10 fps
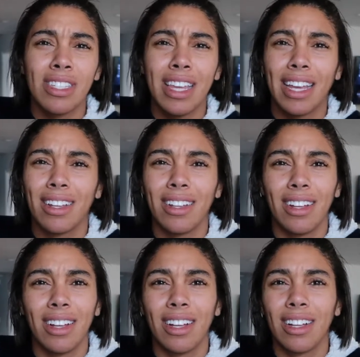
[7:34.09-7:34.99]
like,
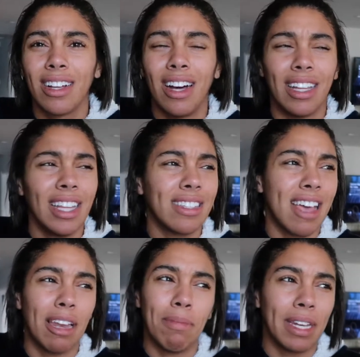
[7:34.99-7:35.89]
I think
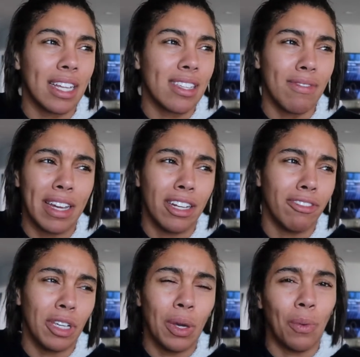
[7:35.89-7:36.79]
10 minutes of my
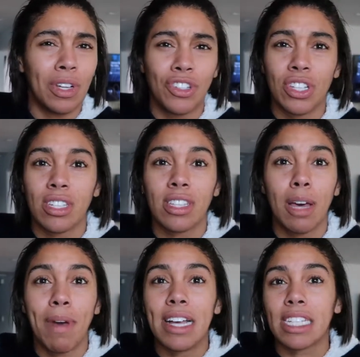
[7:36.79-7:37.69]
interview was just
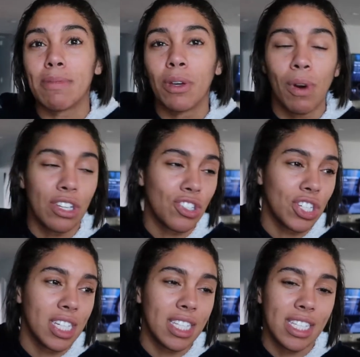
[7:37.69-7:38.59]
them asking me
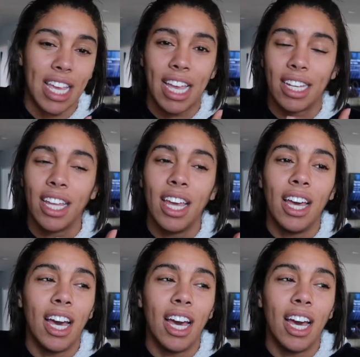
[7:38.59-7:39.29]
questions and